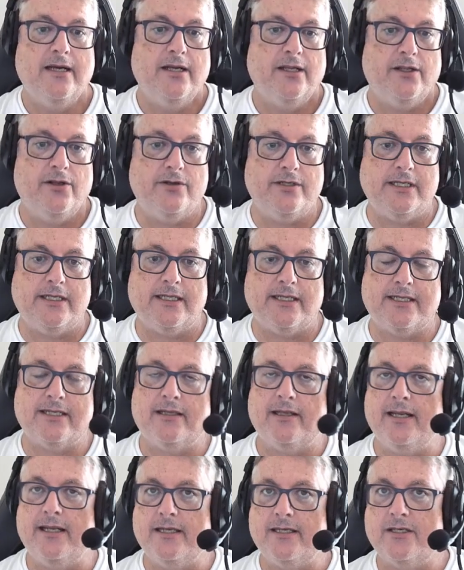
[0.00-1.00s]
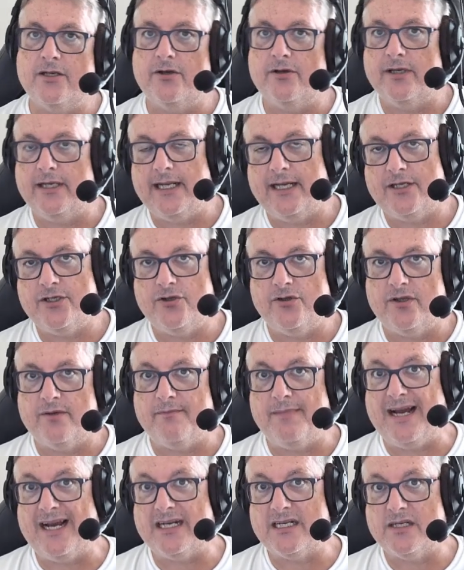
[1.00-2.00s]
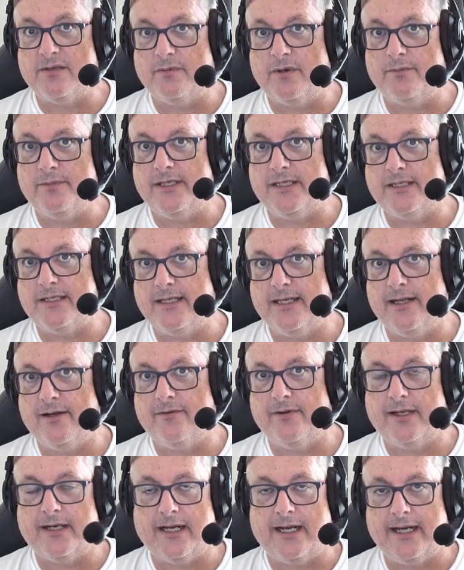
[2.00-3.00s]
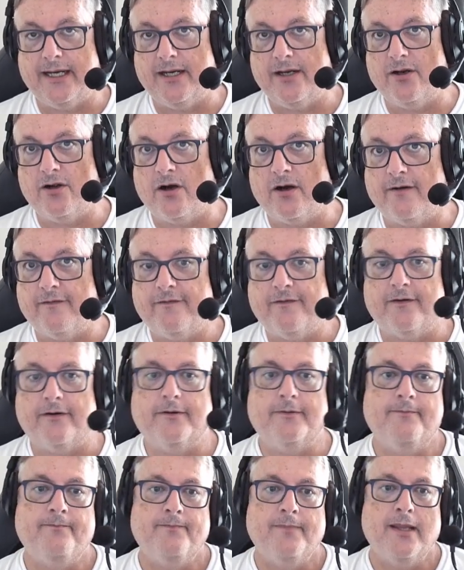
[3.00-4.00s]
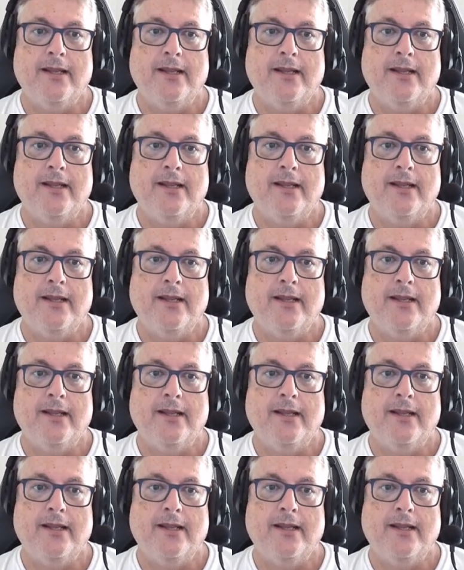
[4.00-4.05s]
Using this link is going to get you the maximum discount that I can offer.